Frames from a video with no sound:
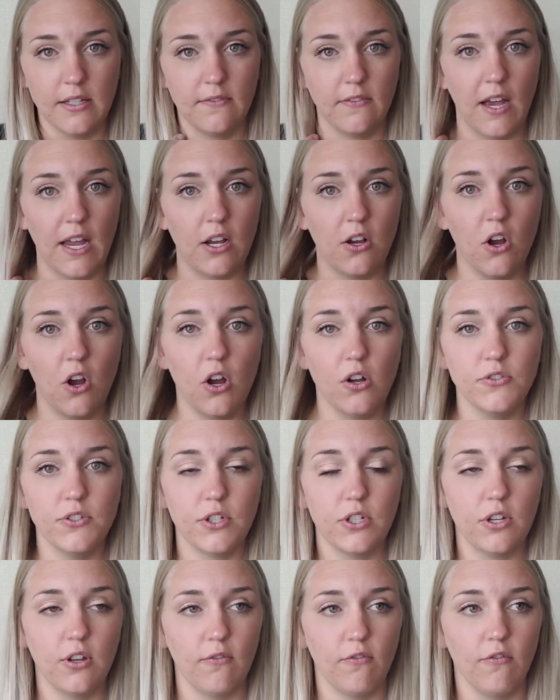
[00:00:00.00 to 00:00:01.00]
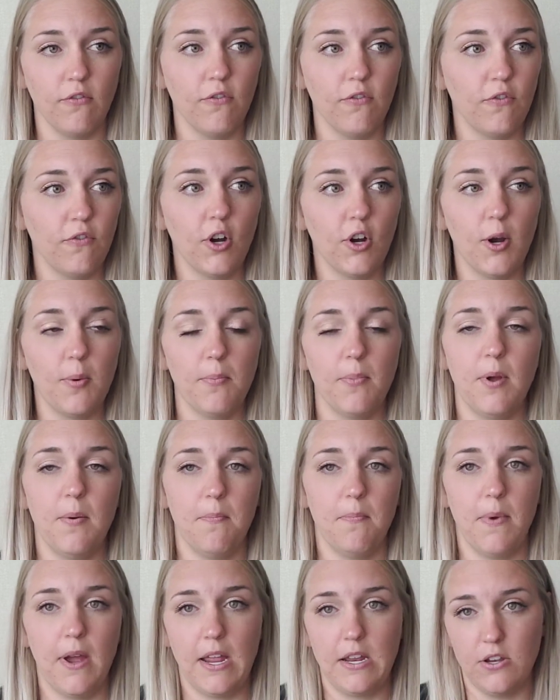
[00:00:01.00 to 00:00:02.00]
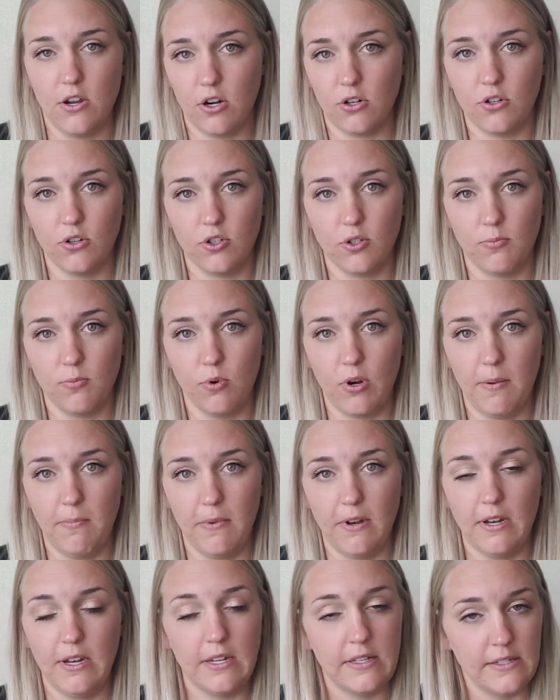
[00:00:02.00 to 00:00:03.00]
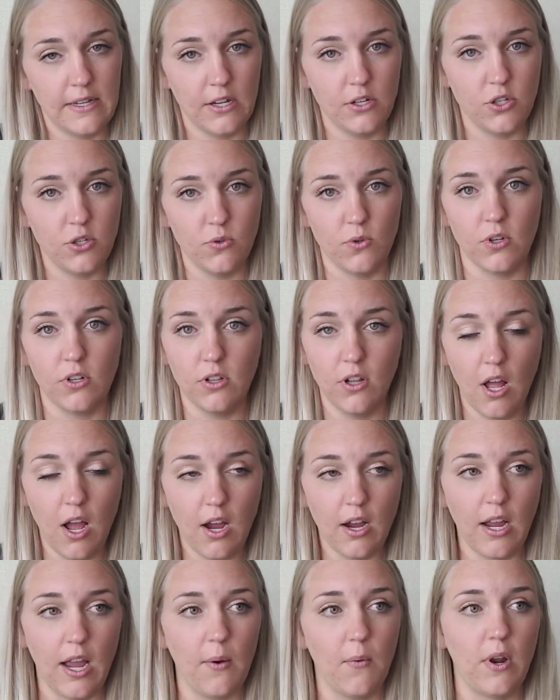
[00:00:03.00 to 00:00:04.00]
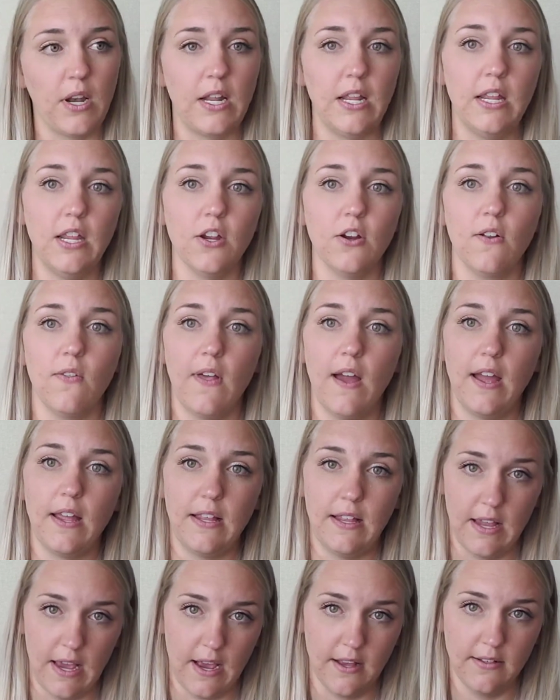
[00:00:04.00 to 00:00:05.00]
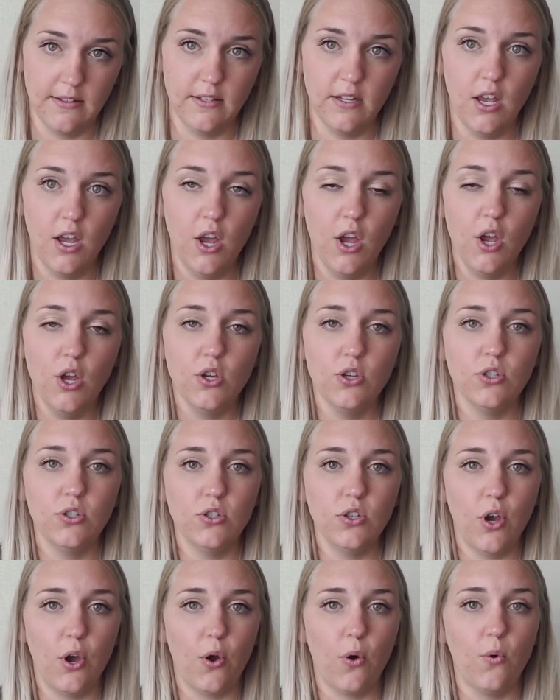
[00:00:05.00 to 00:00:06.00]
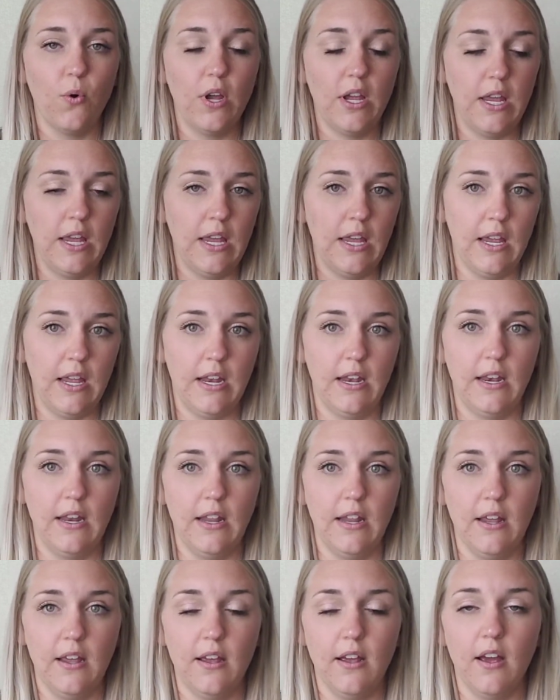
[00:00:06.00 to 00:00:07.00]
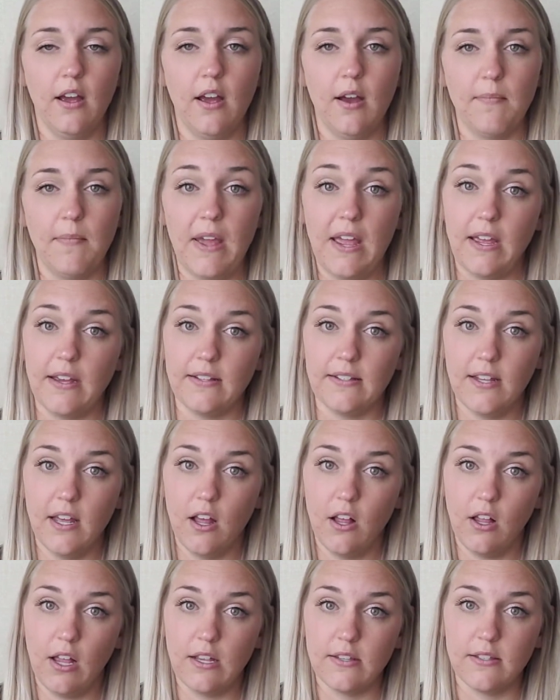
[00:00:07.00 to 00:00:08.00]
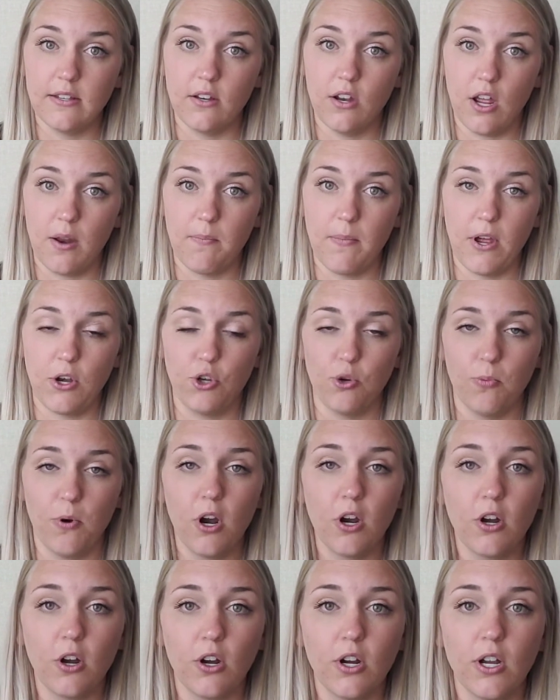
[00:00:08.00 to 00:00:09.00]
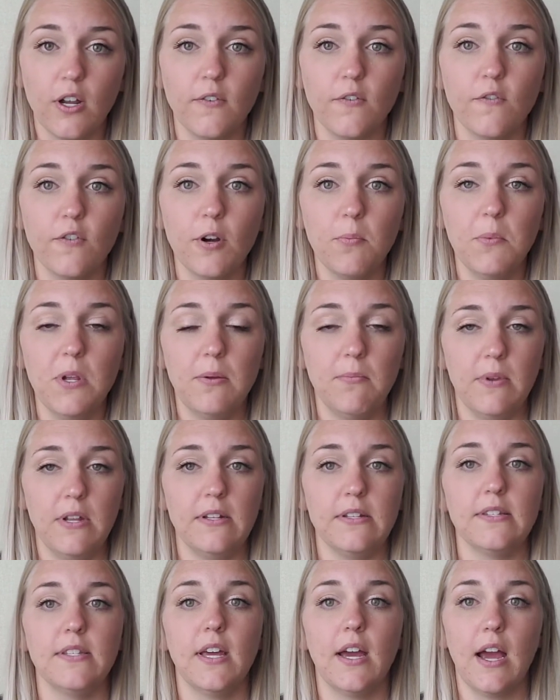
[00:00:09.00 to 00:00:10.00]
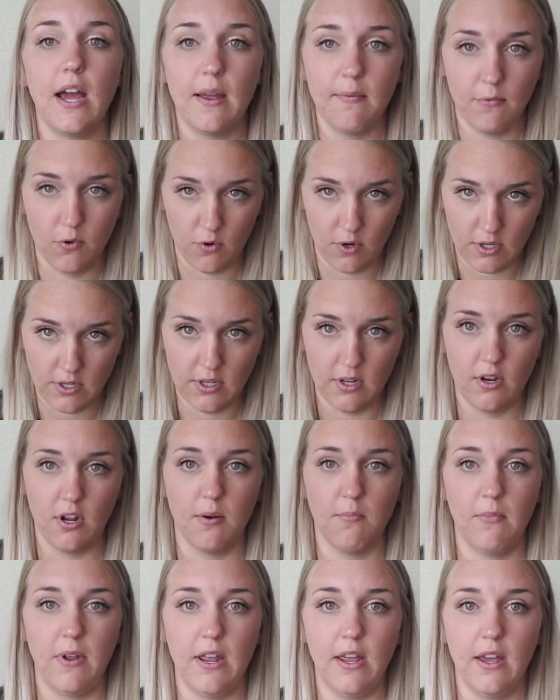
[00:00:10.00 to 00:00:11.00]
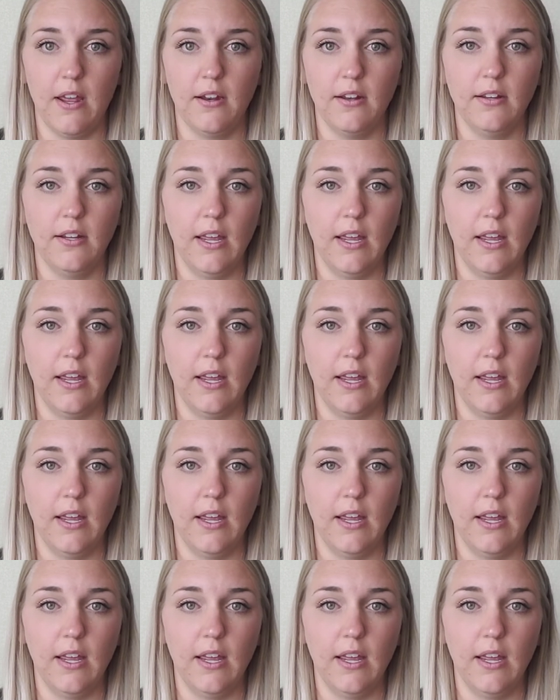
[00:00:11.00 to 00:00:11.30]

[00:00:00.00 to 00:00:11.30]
If I call to confirm my doctor's appointment is at 2 o'clock, I want to hear that yes. So in ASL, as a non-manual marker, confirming means that I'm going to nod my head.